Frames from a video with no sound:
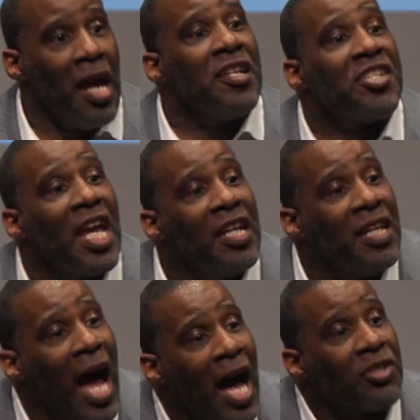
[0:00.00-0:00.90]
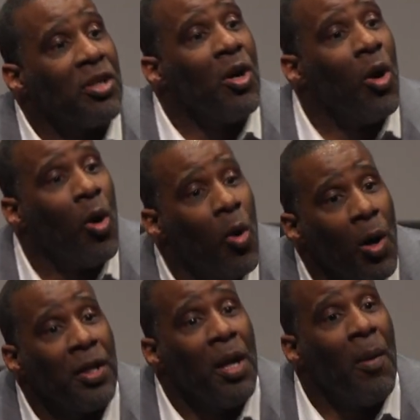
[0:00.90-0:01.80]
And say, not
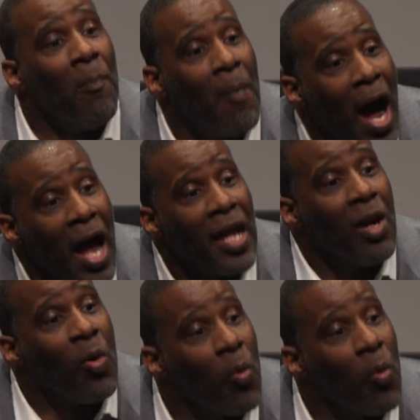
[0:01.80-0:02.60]
on my